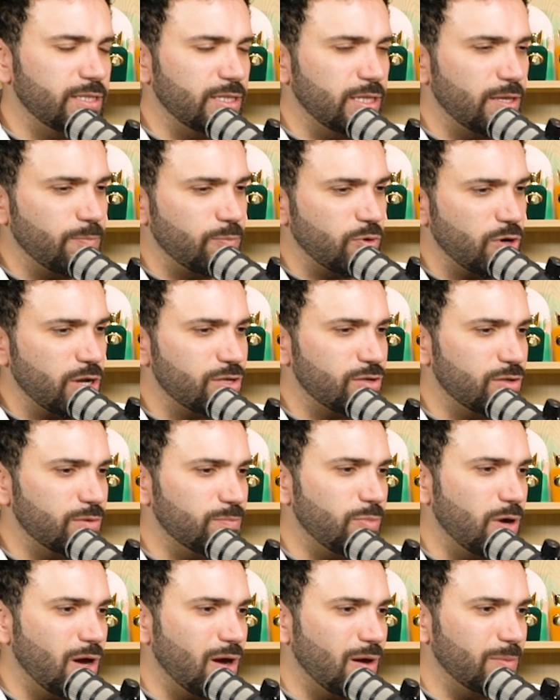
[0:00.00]

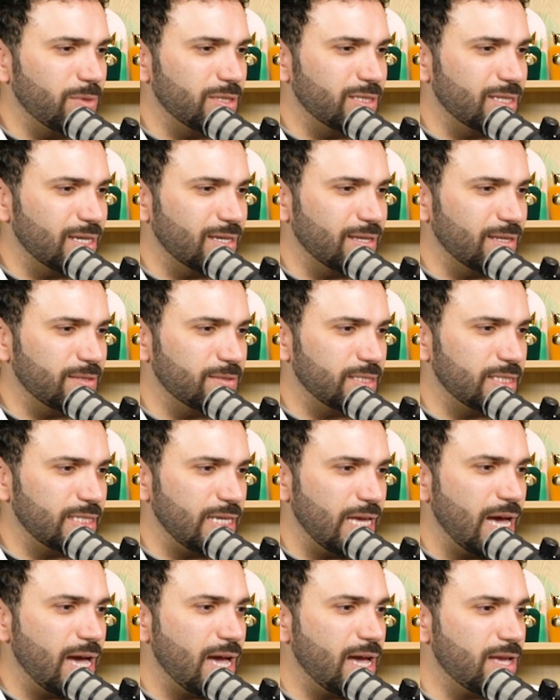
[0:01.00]
impression bomb. It's like a
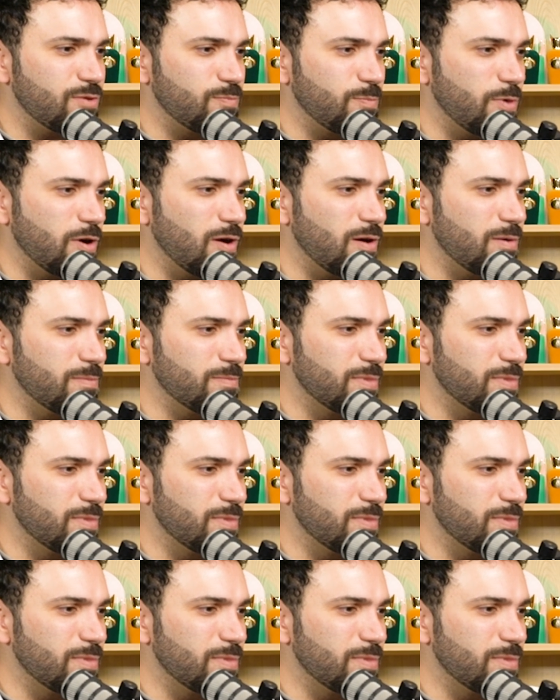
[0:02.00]
sillage bomb.